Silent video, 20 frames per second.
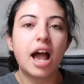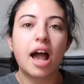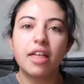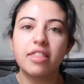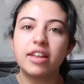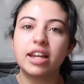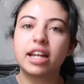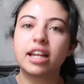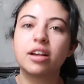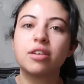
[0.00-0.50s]

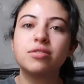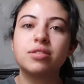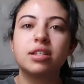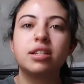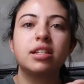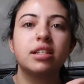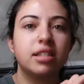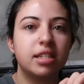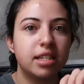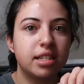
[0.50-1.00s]
and then it goes
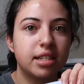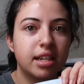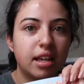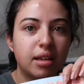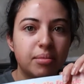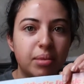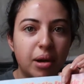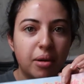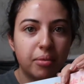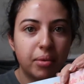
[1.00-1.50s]
into
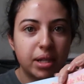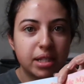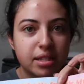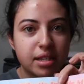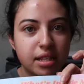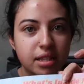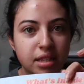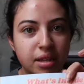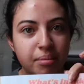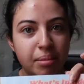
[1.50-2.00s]
detail about
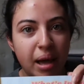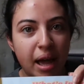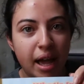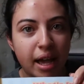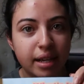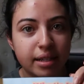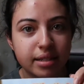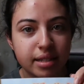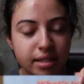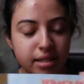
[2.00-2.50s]
what's in the
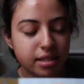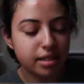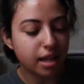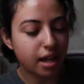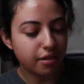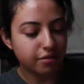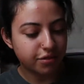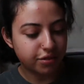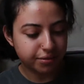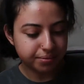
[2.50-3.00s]
box and
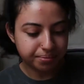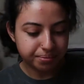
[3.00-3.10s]
stuff.